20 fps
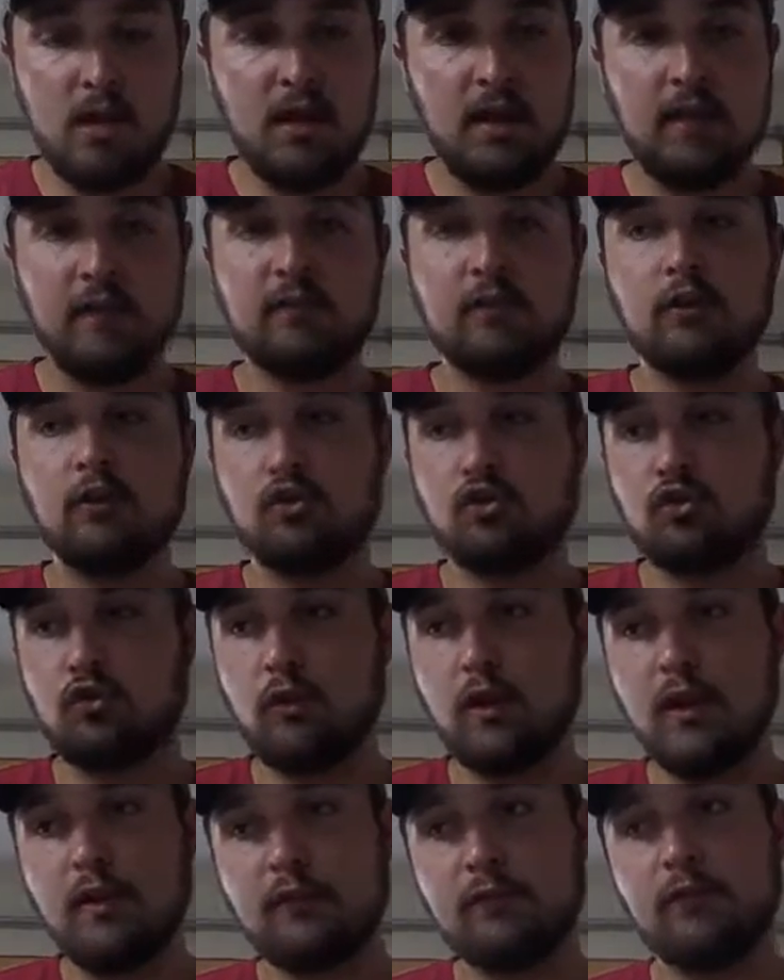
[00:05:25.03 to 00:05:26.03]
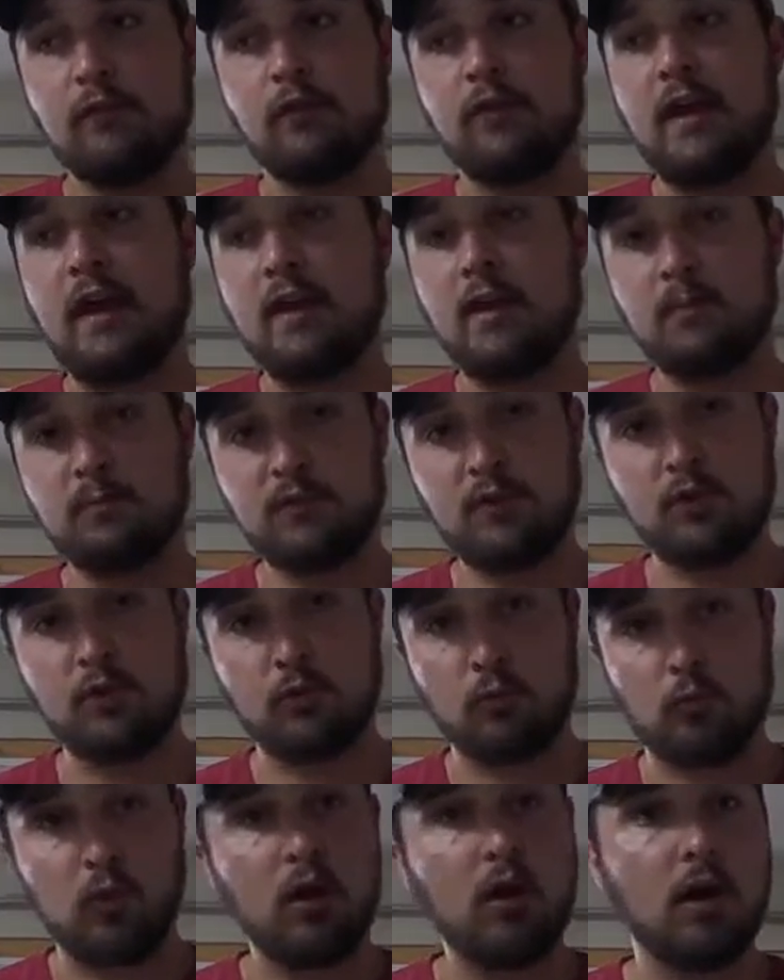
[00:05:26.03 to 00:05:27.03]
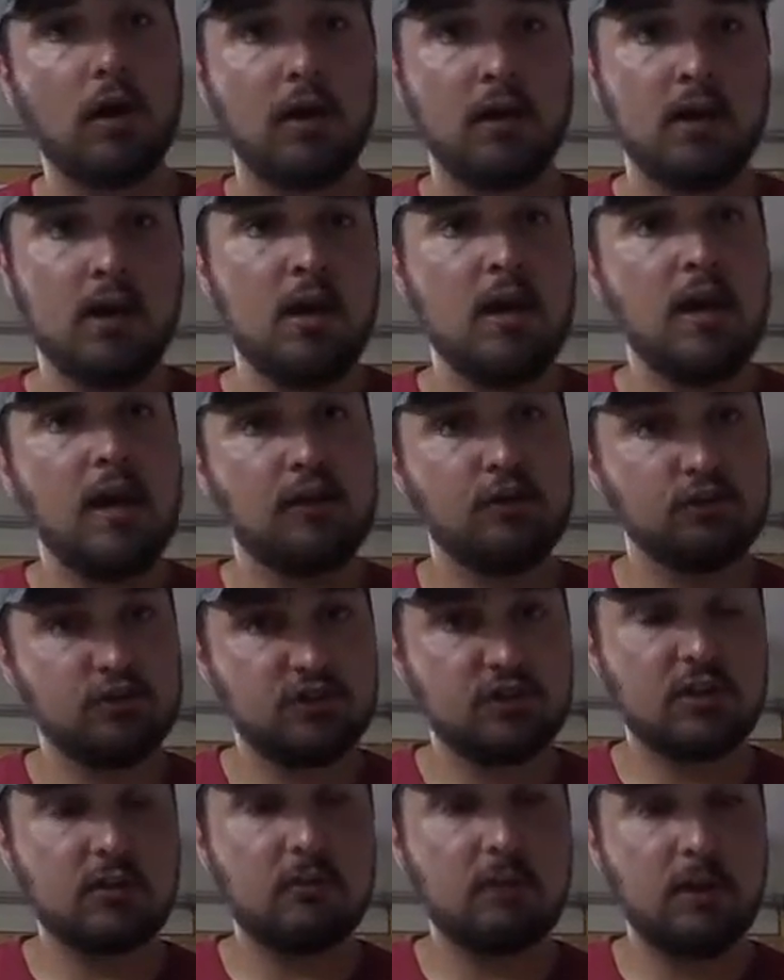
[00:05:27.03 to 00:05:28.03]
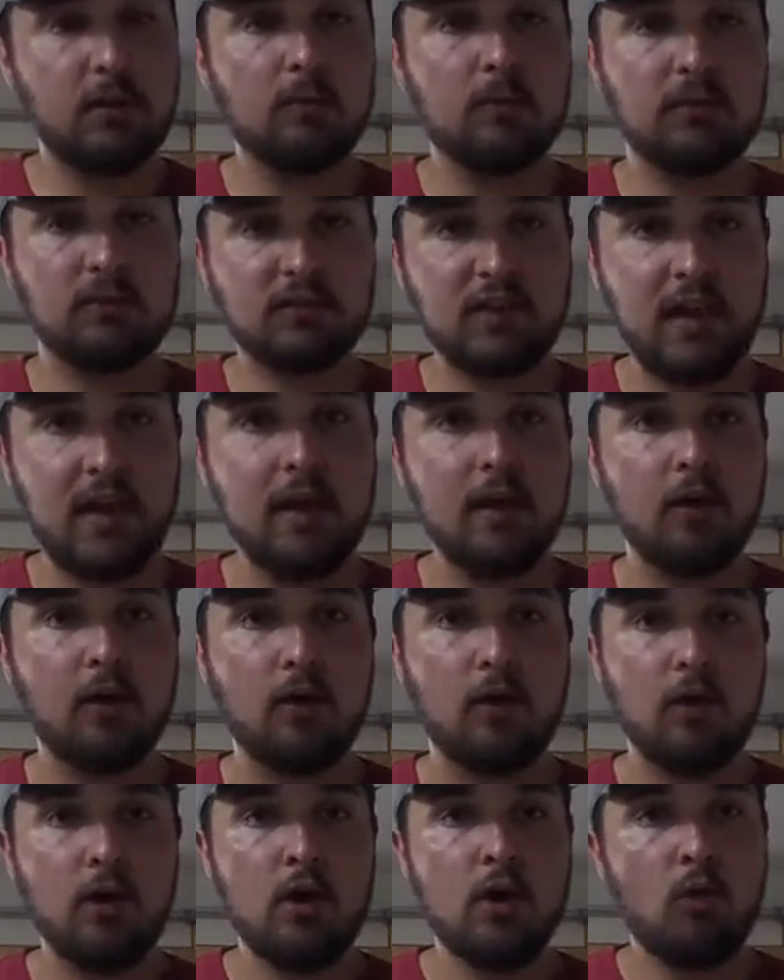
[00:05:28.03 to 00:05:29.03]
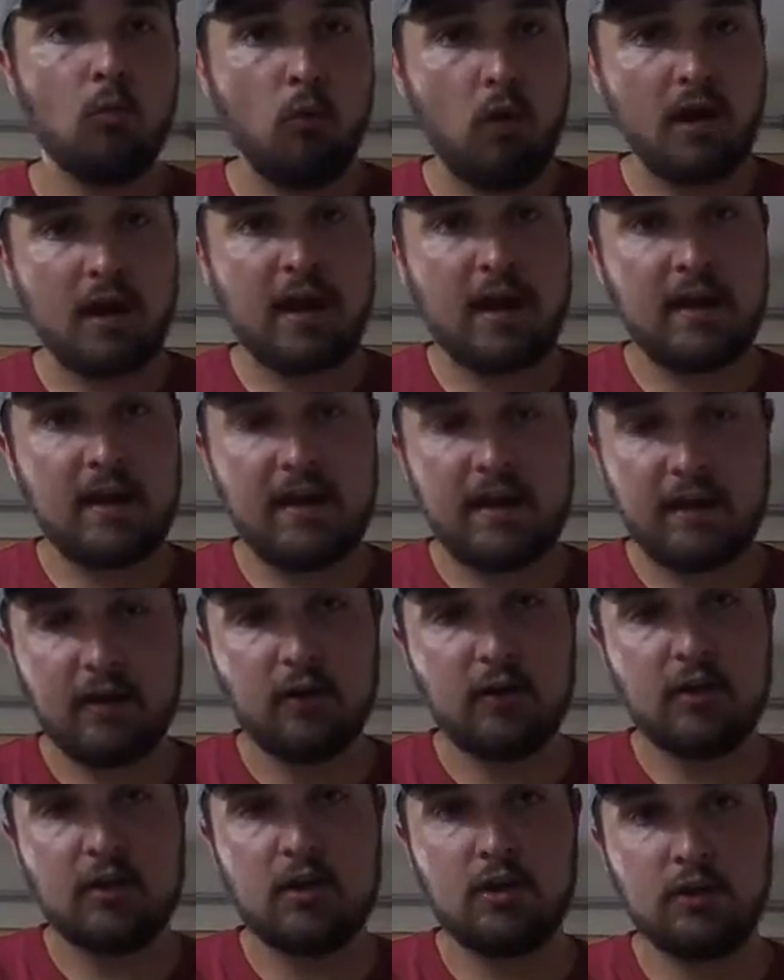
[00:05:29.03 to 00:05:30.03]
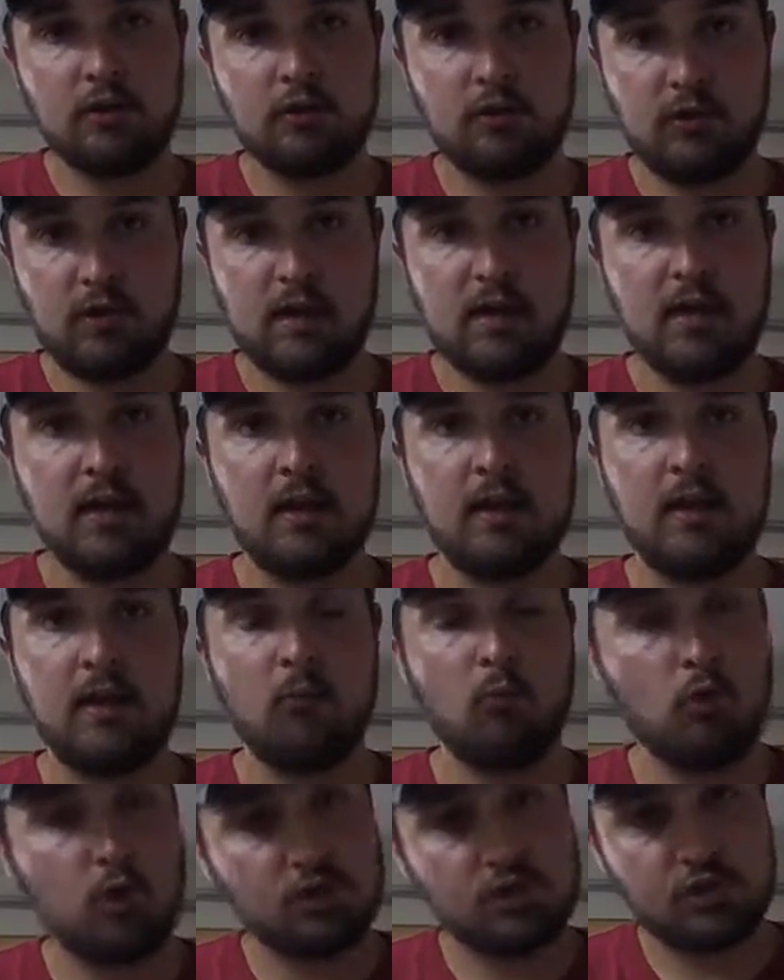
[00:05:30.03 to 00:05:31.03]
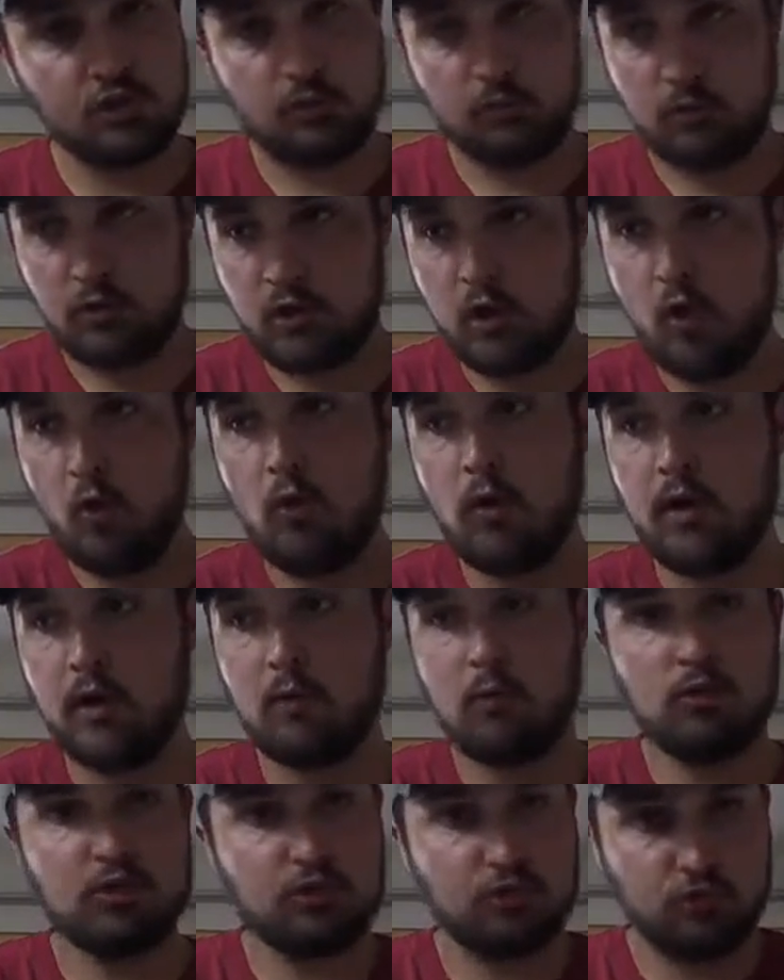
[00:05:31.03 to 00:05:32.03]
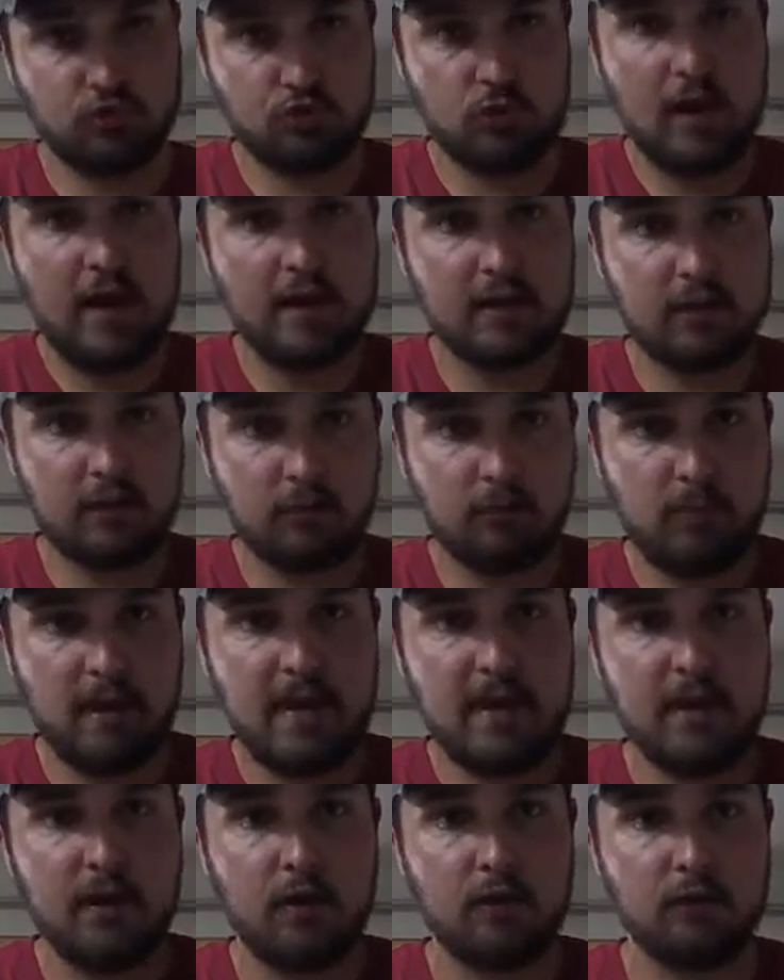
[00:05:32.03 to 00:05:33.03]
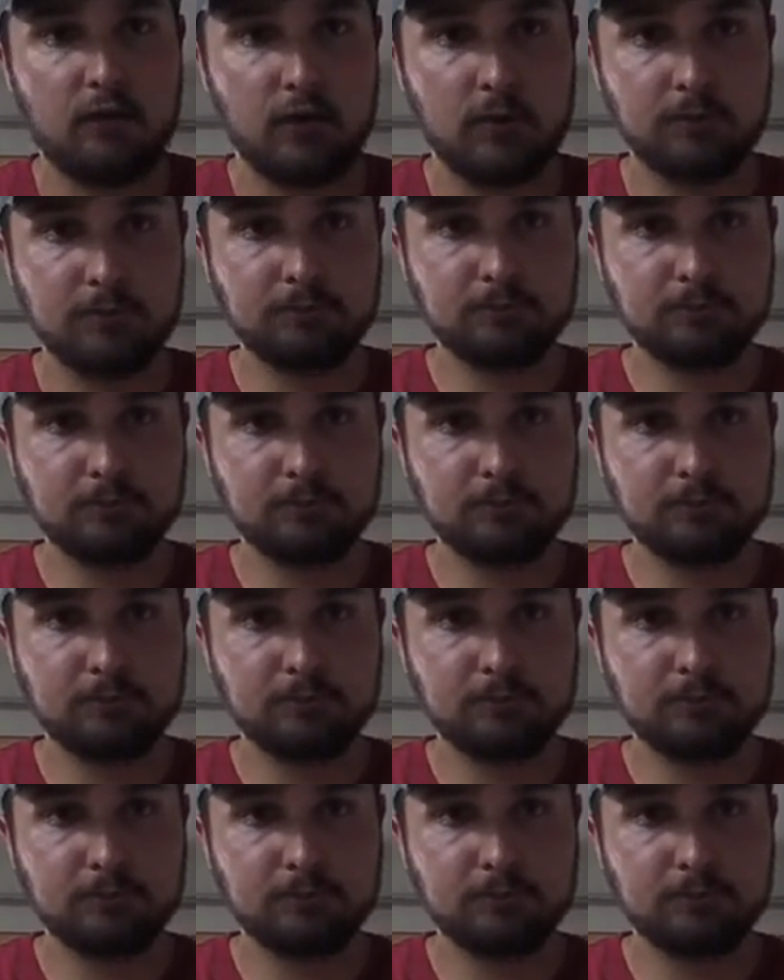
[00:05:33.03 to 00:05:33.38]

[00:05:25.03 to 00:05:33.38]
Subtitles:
It's going to transfer that up to your rod, and you're just going to be able to tell what kind of area you're in and what you're dragging your bait over.